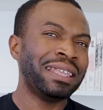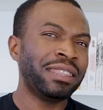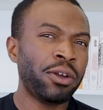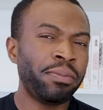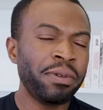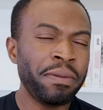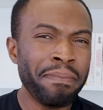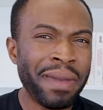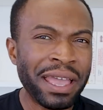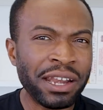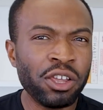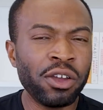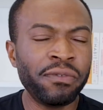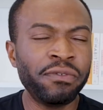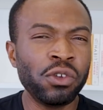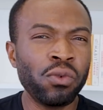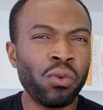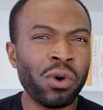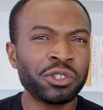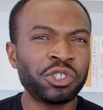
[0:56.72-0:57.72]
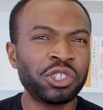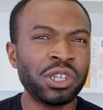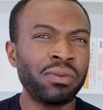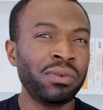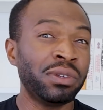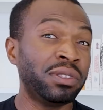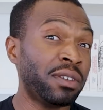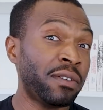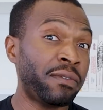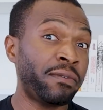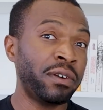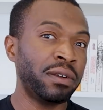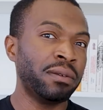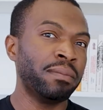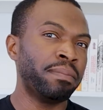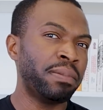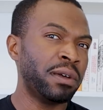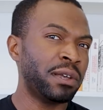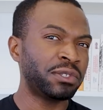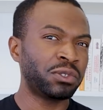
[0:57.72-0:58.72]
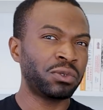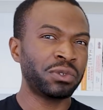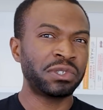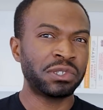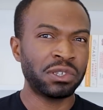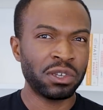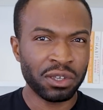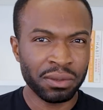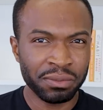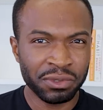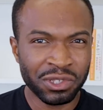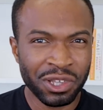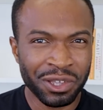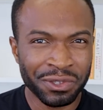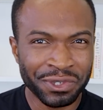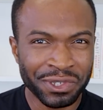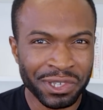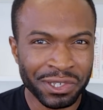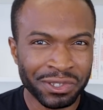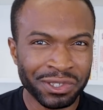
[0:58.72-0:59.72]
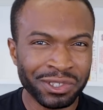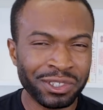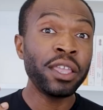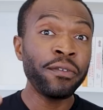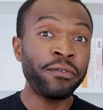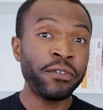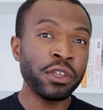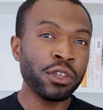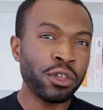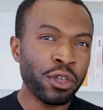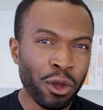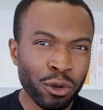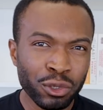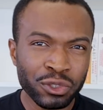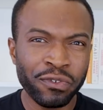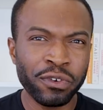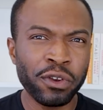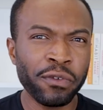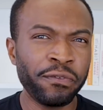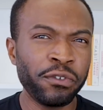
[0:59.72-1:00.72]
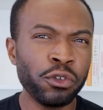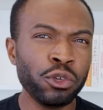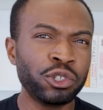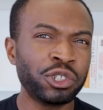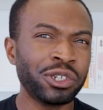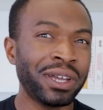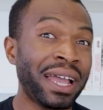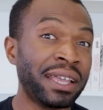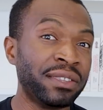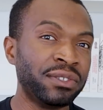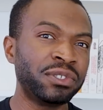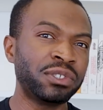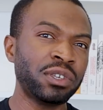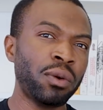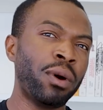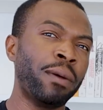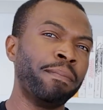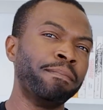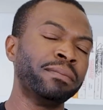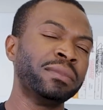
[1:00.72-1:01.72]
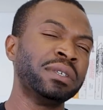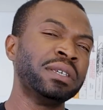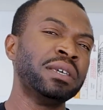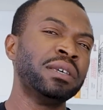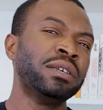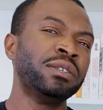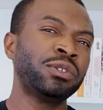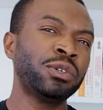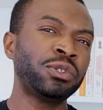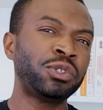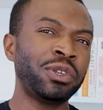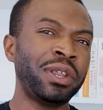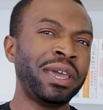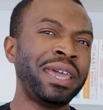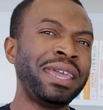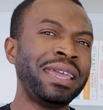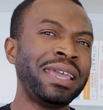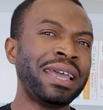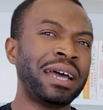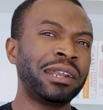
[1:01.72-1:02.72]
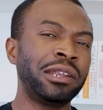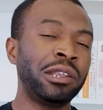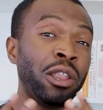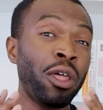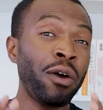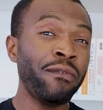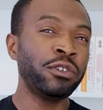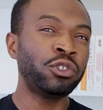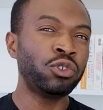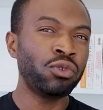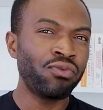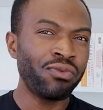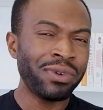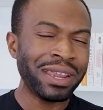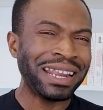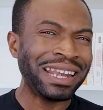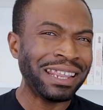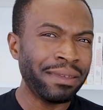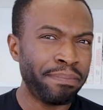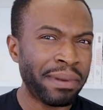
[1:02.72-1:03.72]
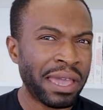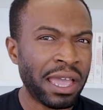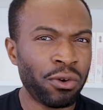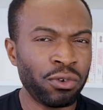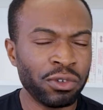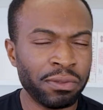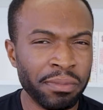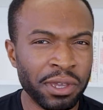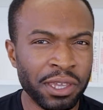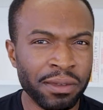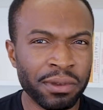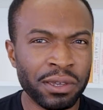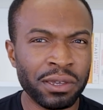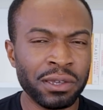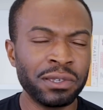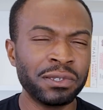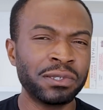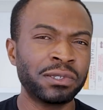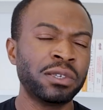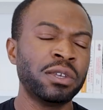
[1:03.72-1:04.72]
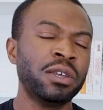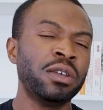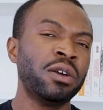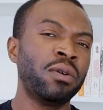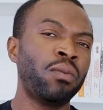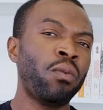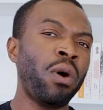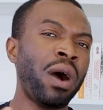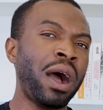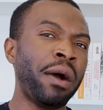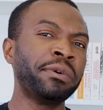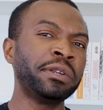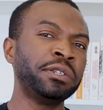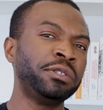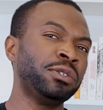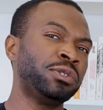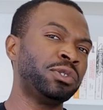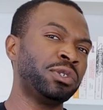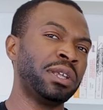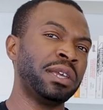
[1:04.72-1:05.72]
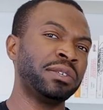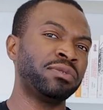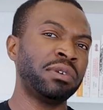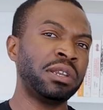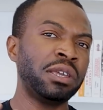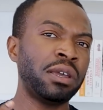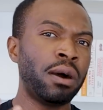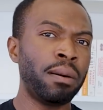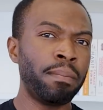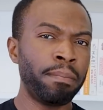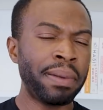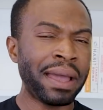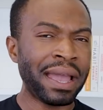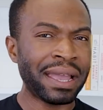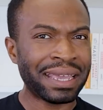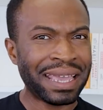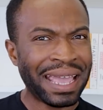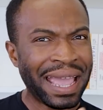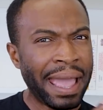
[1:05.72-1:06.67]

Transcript: there'll be many of you watching with different personal circumstances, different goals for the future and so on. So today, I'd love you to really bear with me because what I want to do today is really unpack